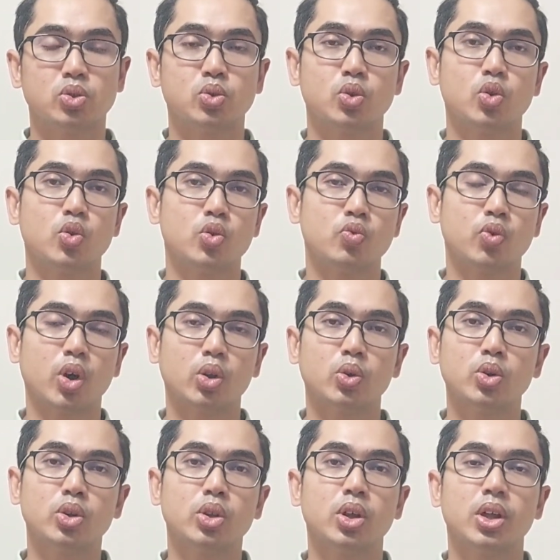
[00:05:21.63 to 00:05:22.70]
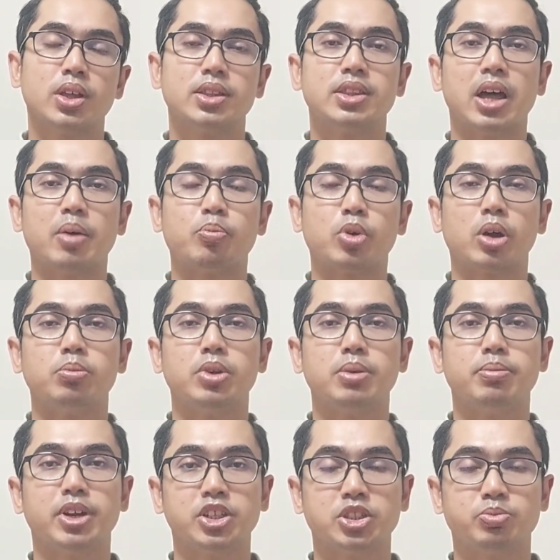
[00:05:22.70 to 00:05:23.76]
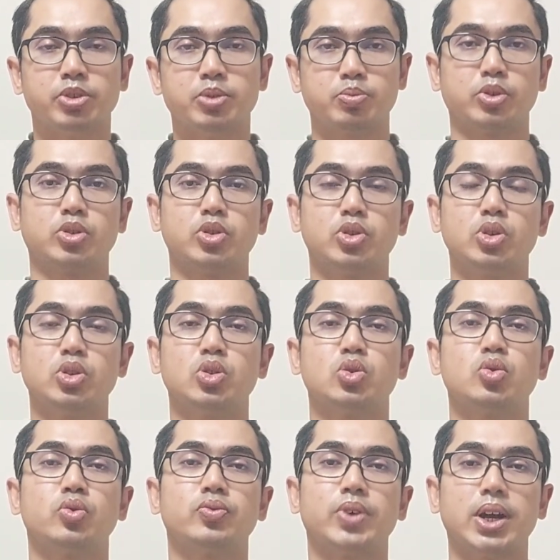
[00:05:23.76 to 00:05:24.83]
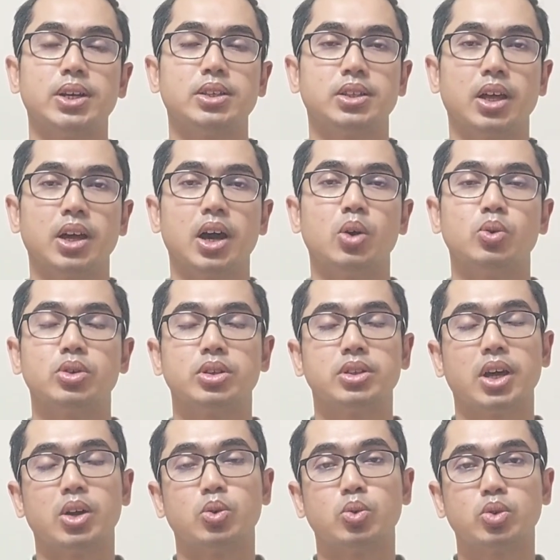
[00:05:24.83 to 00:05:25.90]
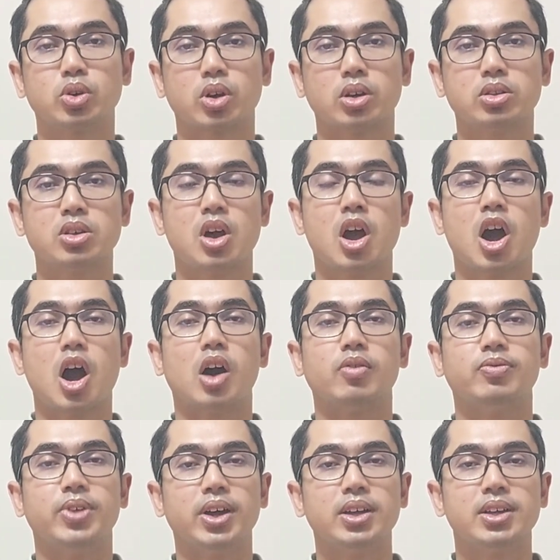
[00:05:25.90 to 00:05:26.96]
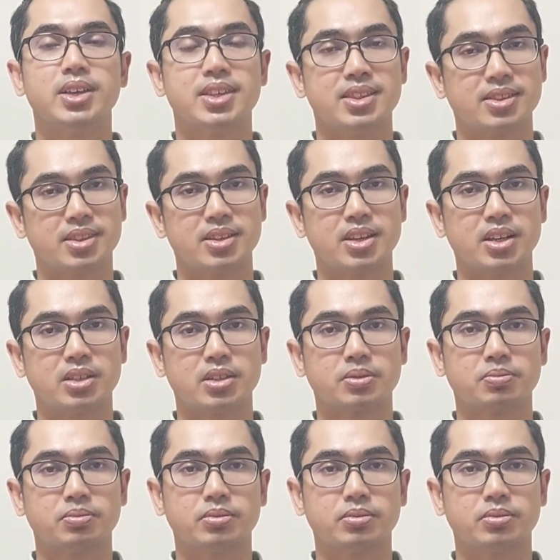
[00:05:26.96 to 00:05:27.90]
So we followed the problem management procedures to find out the root cause of the incident.